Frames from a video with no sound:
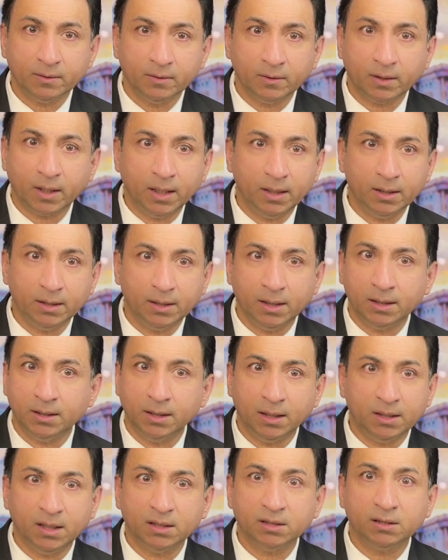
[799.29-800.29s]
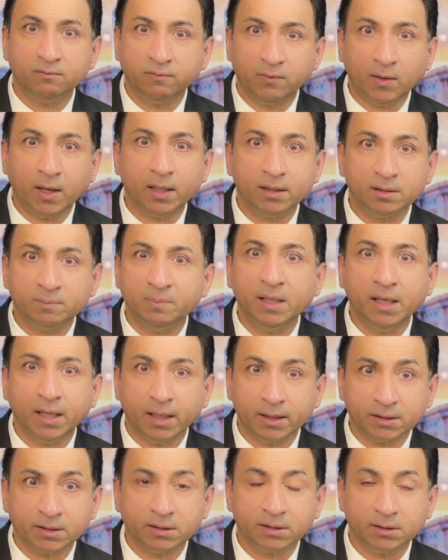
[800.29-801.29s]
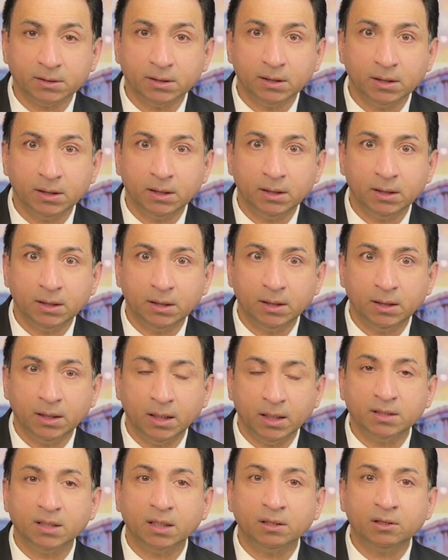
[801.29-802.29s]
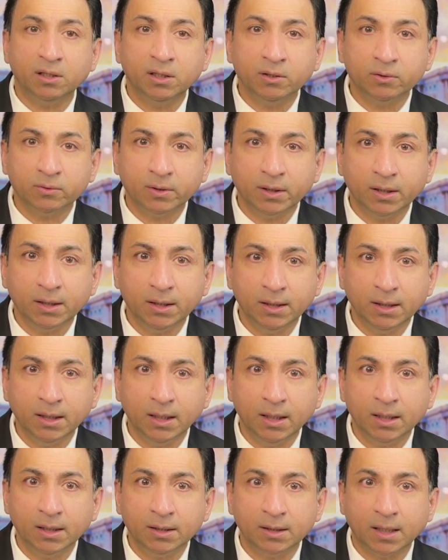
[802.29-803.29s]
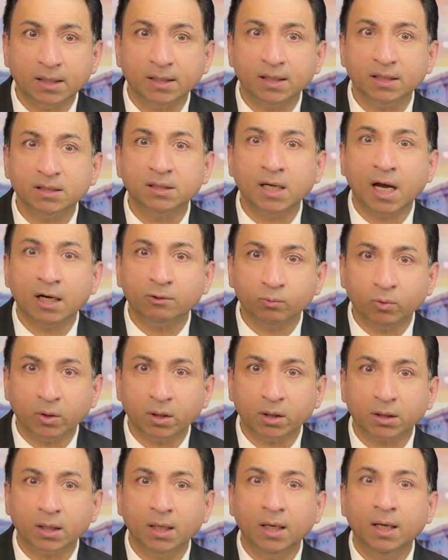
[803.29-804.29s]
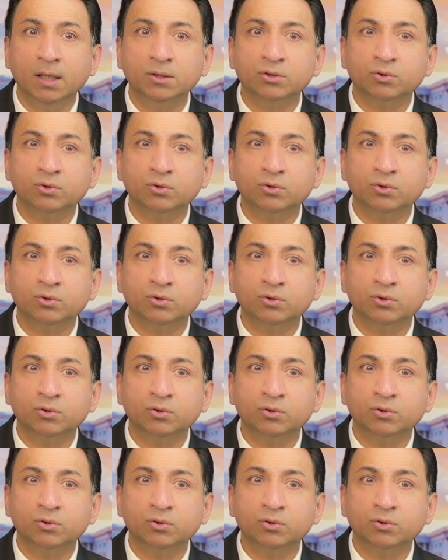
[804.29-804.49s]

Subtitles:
Okay, it doesn't fly. It's BS. It is a theory that does not work.